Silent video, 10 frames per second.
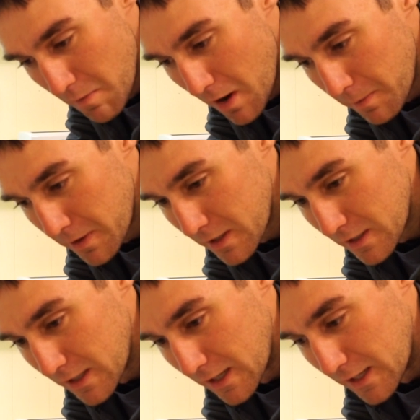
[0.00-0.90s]
them up,
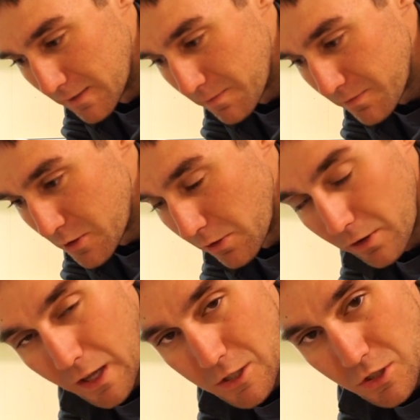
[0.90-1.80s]
uh, do a
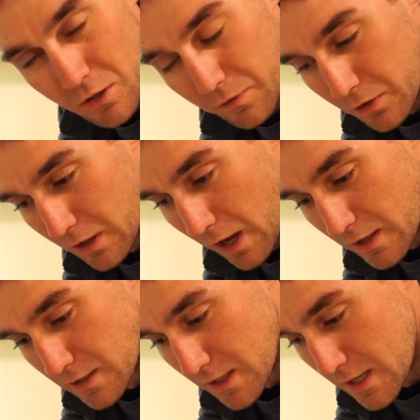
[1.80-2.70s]
little catch and cook for you
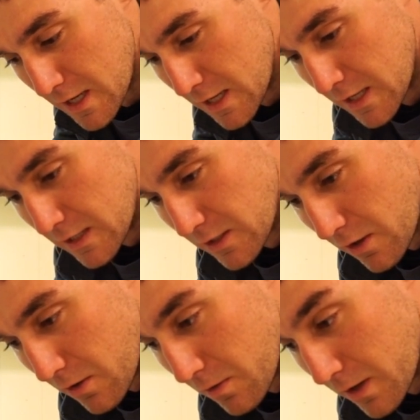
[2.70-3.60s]
guys.
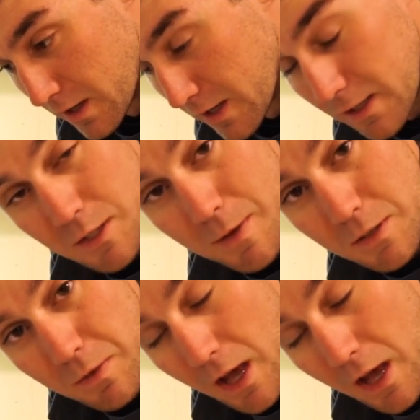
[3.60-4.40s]
So uh, let's make some